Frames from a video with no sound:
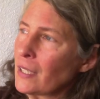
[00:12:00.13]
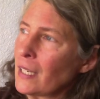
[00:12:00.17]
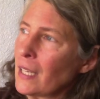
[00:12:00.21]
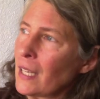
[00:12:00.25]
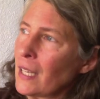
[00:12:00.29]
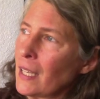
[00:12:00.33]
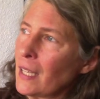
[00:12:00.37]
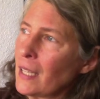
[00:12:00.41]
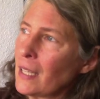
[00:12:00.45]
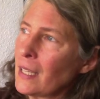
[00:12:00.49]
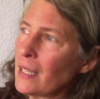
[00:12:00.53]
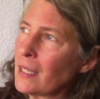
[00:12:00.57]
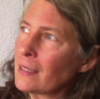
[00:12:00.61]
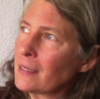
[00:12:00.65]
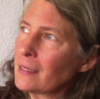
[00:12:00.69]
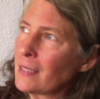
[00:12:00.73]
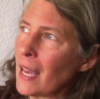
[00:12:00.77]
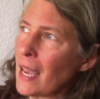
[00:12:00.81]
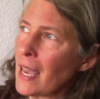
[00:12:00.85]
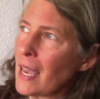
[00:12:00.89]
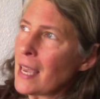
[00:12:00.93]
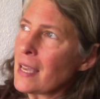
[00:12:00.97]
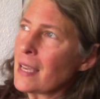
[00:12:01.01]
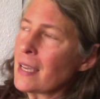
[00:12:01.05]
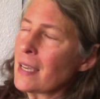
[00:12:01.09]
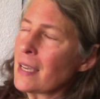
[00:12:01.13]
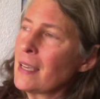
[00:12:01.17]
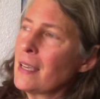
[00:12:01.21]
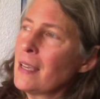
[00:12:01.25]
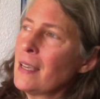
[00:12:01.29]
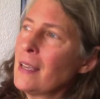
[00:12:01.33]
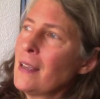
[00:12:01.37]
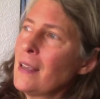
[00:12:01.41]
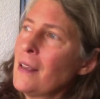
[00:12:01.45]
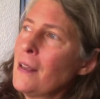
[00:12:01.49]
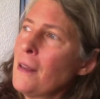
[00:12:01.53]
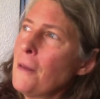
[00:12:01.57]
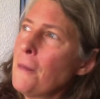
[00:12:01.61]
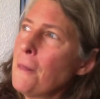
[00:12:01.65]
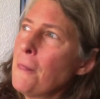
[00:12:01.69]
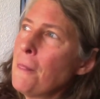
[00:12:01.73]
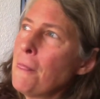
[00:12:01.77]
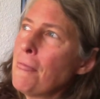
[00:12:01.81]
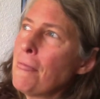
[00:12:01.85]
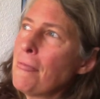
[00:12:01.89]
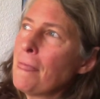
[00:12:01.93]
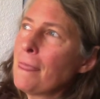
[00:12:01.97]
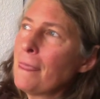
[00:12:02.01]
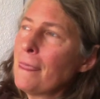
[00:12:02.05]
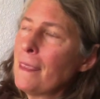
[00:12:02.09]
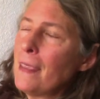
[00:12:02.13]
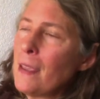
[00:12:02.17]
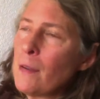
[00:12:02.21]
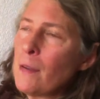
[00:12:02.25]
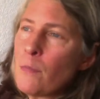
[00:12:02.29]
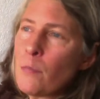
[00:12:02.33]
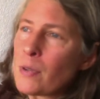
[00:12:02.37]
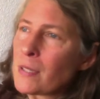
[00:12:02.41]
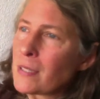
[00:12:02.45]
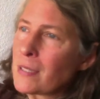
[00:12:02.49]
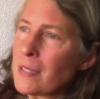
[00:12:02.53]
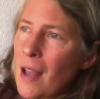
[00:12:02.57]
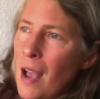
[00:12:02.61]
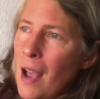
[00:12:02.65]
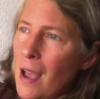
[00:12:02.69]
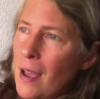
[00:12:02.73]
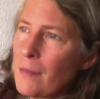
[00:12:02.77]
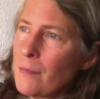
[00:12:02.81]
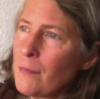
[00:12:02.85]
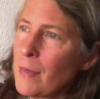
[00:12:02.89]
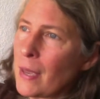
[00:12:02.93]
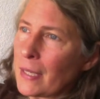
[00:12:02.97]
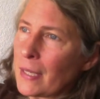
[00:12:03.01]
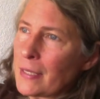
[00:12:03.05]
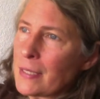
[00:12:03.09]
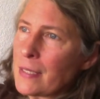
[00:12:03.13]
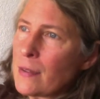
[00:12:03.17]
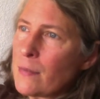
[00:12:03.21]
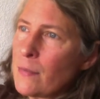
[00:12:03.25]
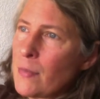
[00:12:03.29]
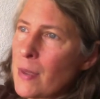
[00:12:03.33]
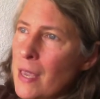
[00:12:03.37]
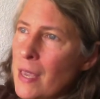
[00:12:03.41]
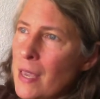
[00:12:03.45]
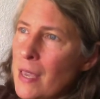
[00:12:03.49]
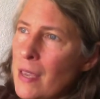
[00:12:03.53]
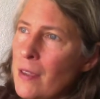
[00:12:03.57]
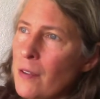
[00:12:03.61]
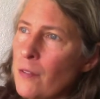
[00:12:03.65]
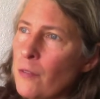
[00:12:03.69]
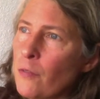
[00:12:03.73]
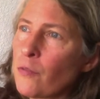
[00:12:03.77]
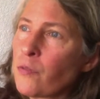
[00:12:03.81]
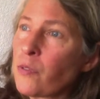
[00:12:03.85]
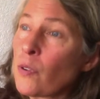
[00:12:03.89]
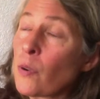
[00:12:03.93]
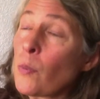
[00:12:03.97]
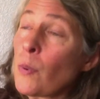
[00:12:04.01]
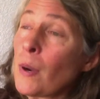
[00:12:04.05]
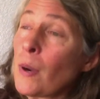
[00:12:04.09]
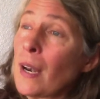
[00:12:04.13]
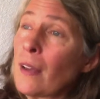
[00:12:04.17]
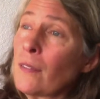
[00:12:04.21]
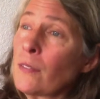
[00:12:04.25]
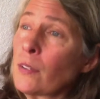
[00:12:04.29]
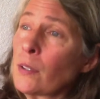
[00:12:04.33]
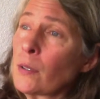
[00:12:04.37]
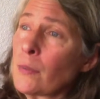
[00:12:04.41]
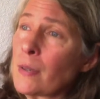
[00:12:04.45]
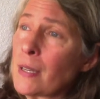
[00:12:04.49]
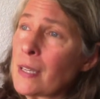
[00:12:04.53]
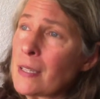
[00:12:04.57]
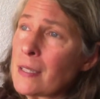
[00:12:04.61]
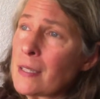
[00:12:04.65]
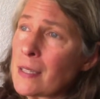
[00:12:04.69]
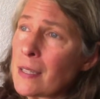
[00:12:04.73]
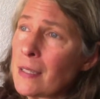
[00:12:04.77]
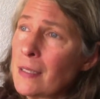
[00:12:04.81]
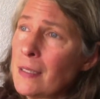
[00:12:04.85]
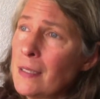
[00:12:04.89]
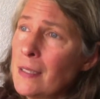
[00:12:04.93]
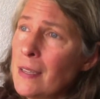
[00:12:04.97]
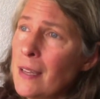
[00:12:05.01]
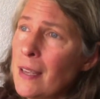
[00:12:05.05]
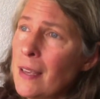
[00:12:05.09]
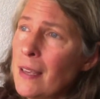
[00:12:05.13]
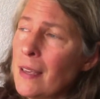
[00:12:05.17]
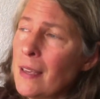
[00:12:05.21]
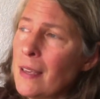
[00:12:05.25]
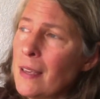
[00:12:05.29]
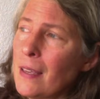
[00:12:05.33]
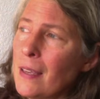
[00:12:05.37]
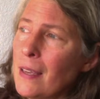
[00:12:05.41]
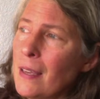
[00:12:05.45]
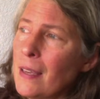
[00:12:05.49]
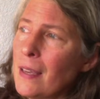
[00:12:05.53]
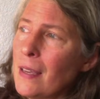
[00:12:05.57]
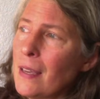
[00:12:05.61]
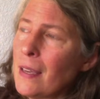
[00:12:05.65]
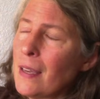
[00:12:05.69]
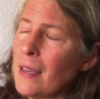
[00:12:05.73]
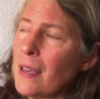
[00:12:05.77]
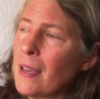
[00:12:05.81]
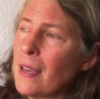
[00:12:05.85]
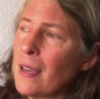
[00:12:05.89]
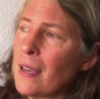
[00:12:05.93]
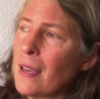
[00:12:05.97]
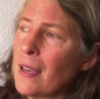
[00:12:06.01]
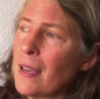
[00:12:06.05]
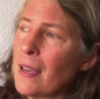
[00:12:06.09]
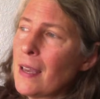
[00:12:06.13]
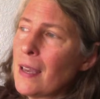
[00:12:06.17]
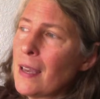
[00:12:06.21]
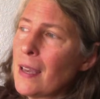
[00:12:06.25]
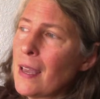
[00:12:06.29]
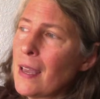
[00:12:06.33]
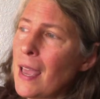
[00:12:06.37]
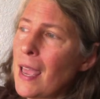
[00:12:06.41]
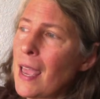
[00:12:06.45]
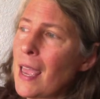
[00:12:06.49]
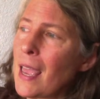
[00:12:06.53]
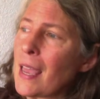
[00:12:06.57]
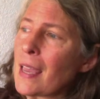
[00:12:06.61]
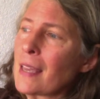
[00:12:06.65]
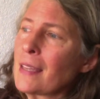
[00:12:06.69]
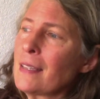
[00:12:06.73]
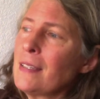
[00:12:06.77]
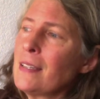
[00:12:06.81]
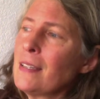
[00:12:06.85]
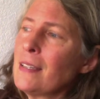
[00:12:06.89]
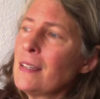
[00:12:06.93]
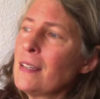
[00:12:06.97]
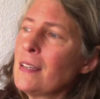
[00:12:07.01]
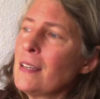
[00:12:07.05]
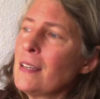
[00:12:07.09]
at it like it was not meant to be for whatever reason. And